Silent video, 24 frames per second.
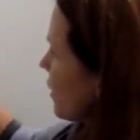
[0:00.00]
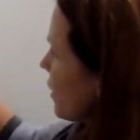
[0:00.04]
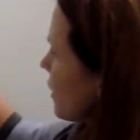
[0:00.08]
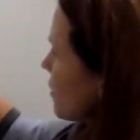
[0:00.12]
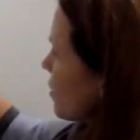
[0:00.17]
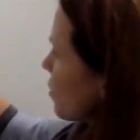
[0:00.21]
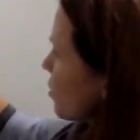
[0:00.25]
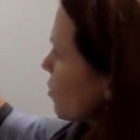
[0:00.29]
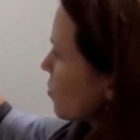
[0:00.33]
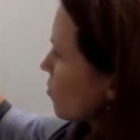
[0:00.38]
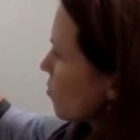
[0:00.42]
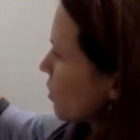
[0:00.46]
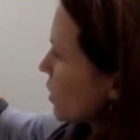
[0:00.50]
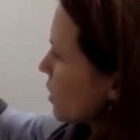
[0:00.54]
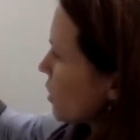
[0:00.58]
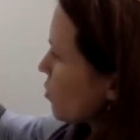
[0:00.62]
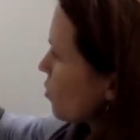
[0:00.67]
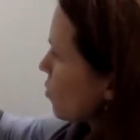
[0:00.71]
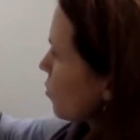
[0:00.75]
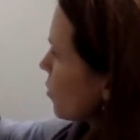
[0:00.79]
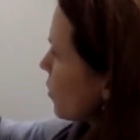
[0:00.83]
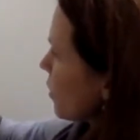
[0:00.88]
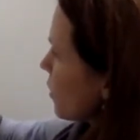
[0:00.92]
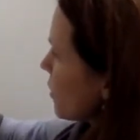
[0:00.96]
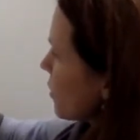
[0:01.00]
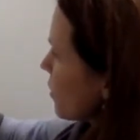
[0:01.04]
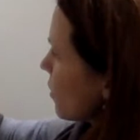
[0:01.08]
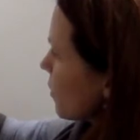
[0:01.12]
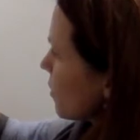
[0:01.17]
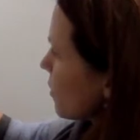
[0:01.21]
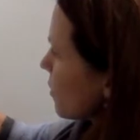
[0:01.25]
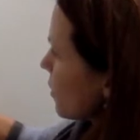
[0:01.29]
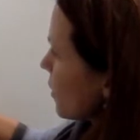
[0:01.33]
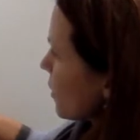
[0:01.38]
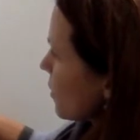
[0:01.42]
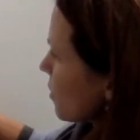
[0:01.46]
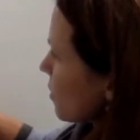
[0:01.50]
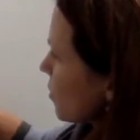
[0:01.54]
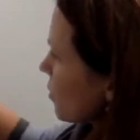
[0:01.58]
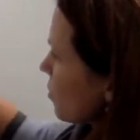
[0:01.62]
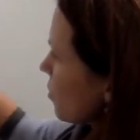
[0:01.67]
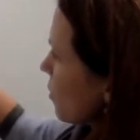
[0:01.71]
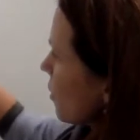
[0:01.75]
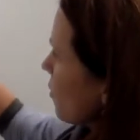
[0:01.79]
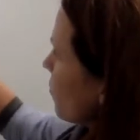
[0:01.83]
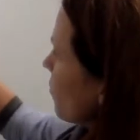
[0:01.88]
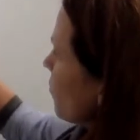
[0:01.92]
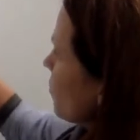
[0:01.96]
Let's just redraw it so it's nice and
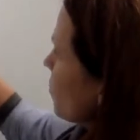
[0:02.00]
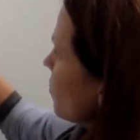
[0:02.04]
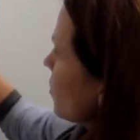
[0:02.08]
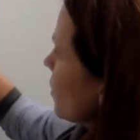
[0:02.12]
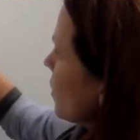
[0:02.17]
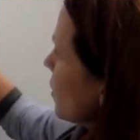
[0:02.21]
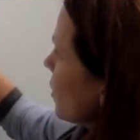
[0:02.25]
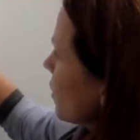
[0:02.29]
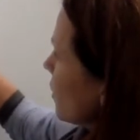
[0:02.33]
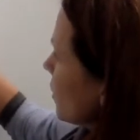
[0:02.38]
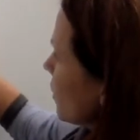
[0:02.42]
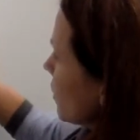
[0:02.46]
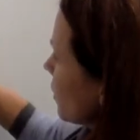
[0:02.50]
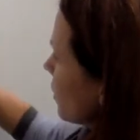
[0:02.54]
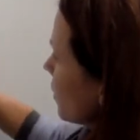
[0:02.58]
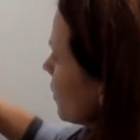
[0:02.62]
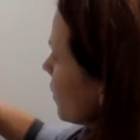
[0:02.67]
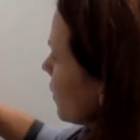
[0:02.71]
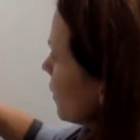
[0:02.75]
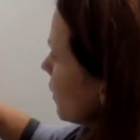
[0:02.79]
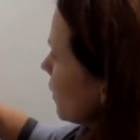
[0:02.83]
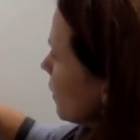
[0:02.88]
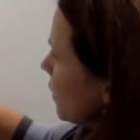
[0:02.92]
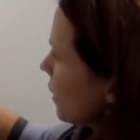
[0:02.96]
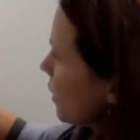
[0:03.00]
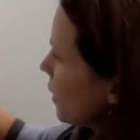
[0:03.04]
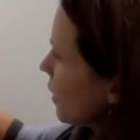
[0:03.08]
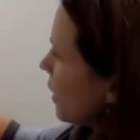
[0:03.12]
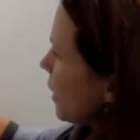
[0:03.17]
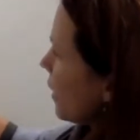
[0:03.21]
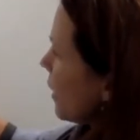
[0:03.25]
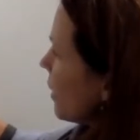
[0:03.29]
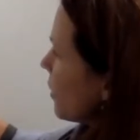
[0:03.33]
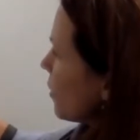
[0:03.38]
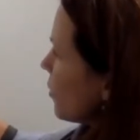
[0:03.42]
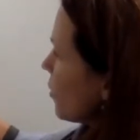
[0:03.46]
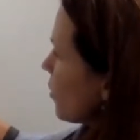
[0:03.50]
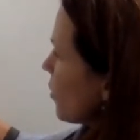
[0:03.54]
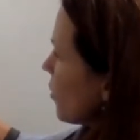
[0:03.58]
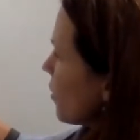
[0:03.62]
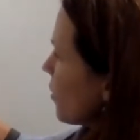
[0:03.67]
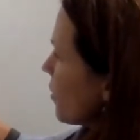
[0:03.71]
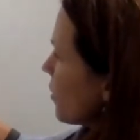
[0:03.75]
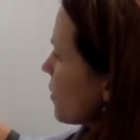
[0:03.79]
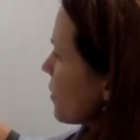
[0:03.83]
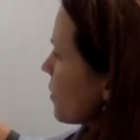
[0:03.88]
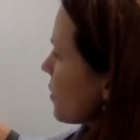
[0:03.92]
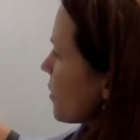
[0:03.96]
straightforward. And you know
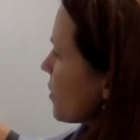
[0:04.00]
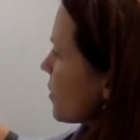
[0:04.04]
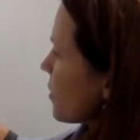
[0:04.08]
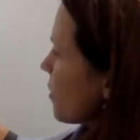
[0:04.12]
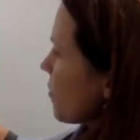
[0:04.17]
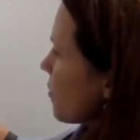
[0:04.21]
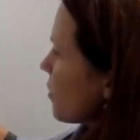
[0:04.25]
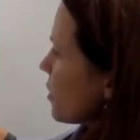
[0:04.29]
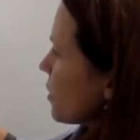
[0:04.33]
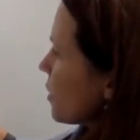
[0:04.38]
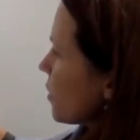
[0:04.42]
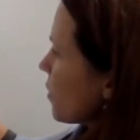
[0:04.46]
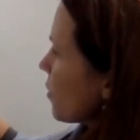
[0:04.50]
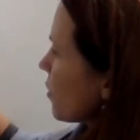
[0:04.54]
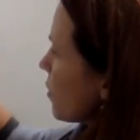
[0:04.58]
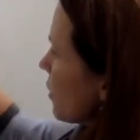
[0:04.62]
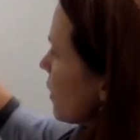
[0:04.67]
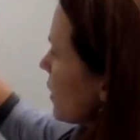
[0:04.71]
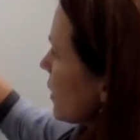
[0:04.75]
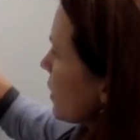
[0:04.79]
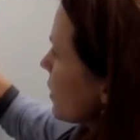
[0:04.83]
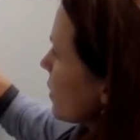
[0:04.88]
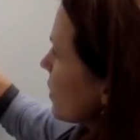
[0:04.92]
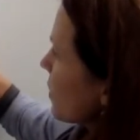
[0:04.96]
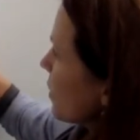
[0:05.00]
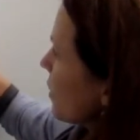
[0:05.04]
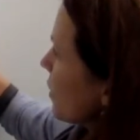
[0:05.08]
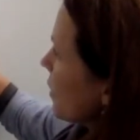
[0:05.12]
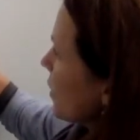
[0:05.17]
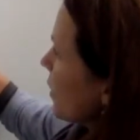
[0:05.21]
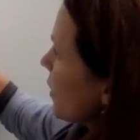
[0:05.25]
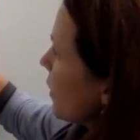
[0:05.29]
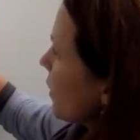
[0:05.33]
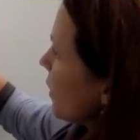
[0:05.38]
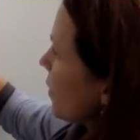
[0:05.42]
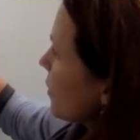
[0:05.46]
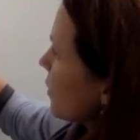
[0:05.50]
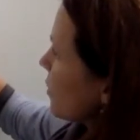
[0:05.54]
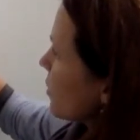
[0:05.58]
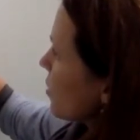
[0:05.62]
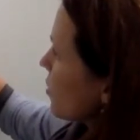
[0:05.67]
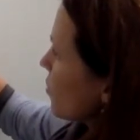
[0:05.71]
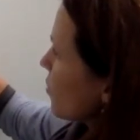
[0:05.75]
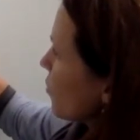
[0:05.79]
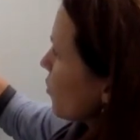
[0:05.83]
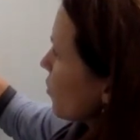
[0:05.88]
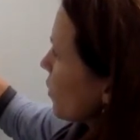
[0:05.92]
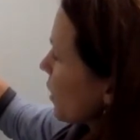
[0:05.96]
that this is 70 degrees, and this
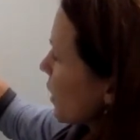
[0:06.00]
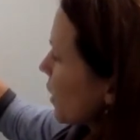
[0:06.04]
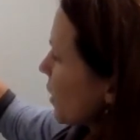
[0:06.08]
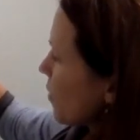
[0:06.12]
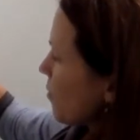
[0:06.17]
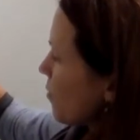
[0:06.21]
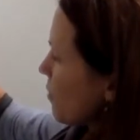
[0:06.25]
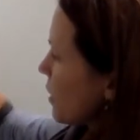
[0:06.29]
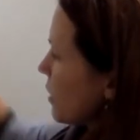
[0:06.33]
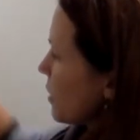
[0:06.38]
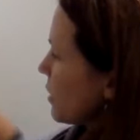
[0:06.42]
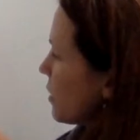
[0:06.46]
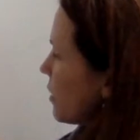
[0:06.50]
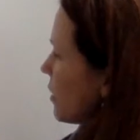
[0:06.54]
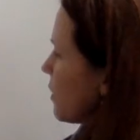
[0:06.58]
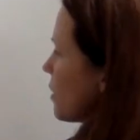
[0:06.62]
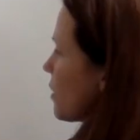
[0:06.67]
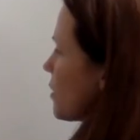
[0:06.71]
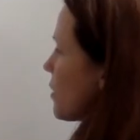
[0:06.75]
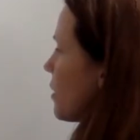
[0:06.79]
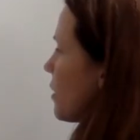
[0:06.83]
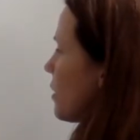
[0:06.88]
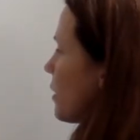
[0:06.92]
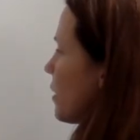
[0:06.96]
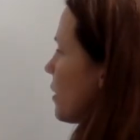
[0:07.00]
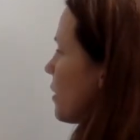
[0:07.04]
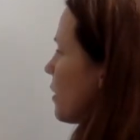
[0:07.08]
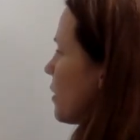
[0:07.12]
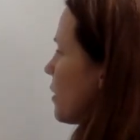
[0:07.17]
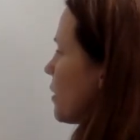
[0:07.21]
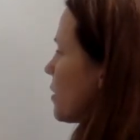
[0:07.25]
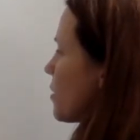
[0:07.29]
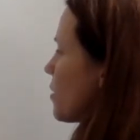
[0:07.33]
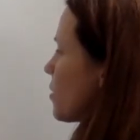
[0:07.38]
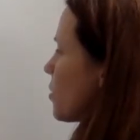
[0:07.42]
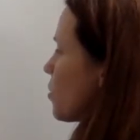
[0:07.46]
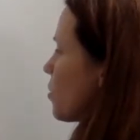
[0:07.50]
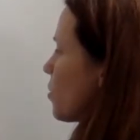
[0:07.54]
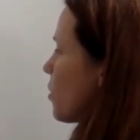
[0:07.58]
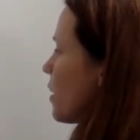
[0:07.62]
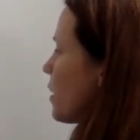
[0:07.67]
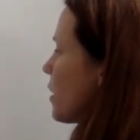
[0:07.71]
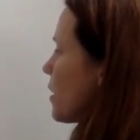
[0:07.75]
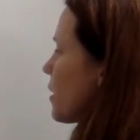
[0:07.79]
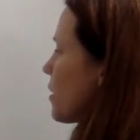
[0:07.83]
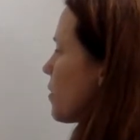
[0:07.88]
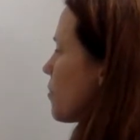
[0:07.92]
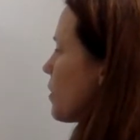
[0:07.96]
is 48 metres, and this is
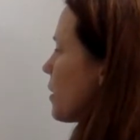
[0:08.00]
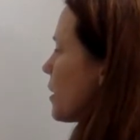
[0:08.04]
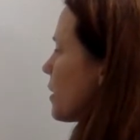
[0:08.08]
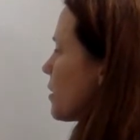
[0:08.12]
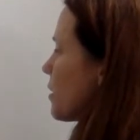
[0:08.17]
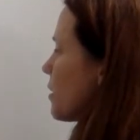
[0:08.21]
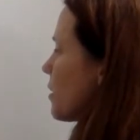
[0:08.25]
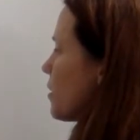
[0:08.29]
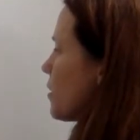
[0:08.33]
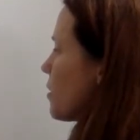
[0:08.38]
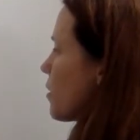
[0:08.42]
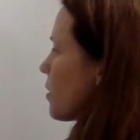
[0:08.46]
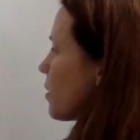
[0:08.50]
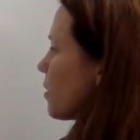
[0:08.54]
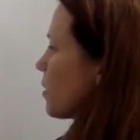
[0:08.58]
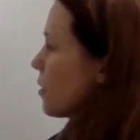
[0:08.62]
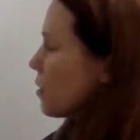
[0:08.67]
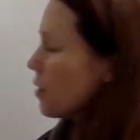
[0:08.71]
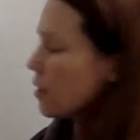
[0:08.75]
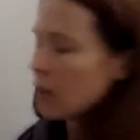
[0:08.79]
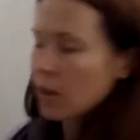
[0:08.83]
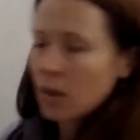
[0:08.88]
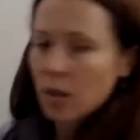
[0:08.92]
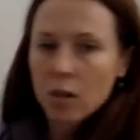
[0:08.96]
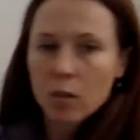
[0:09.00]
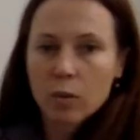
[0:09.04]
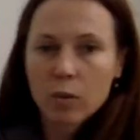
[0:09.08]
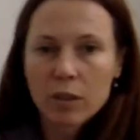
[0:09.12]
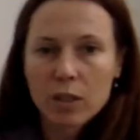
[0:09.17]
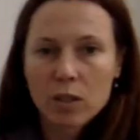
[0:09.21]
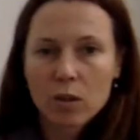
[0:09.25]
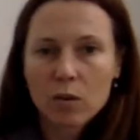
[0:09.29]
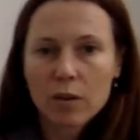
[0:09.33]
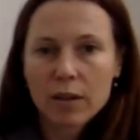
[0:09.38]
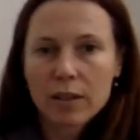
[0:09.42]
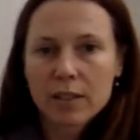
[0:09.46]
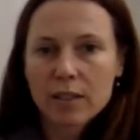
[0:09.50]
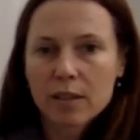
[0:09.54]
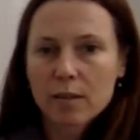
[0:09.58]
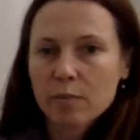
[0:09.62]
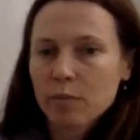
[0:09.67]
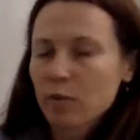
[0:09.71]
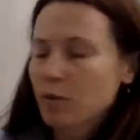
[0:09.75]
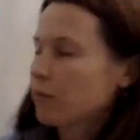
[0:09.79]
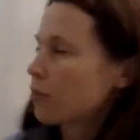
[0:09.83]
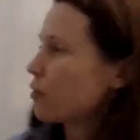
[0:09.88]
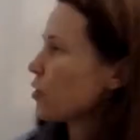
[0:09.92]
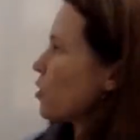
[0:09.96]
28 metres. Well, it's quite
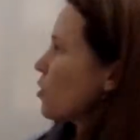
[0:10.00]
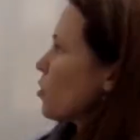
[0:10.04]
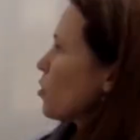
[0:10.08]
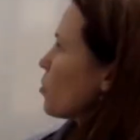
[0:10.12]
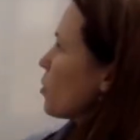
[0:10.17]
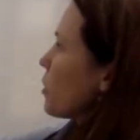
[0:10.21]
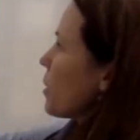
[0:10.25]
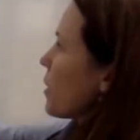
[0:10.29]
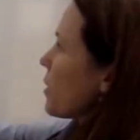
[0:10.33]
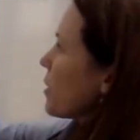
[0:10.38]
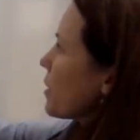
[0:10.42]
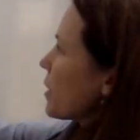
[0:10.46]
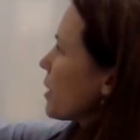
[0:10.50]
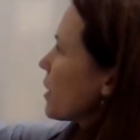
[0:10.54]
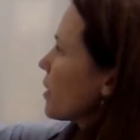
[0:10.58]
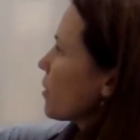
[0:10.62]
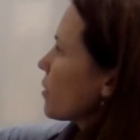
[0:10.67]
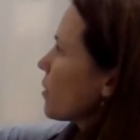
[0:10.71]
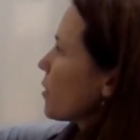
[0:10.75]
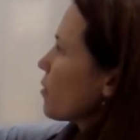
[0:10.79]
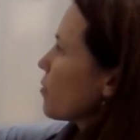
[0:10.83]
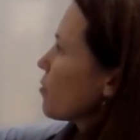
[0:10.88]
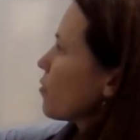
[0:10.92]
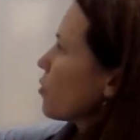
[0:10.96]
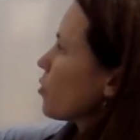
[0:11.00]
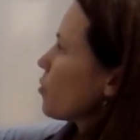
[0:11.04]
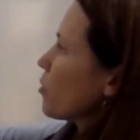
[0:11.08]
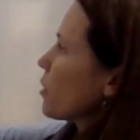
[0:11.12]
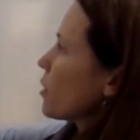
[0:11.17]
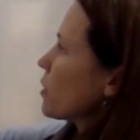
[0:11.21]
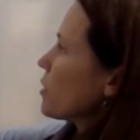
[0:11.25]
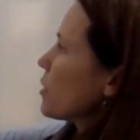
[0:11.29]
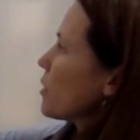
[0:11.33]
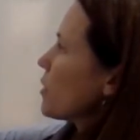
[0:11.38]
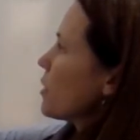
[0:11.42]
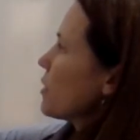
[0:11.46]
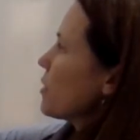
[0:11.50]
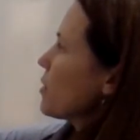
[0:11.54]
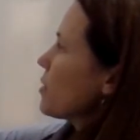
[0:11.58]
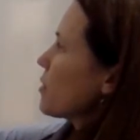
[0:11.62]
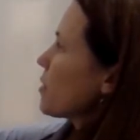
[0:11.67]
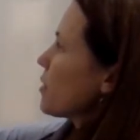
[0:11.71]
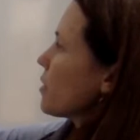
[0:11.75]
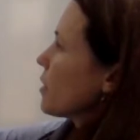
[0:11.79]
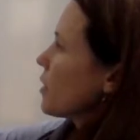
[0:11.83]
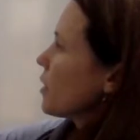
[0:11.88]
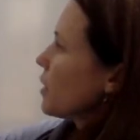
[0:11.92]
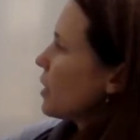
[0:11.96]
simple for you to apply the area formula to
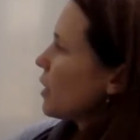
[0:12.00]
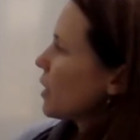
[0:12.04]
this.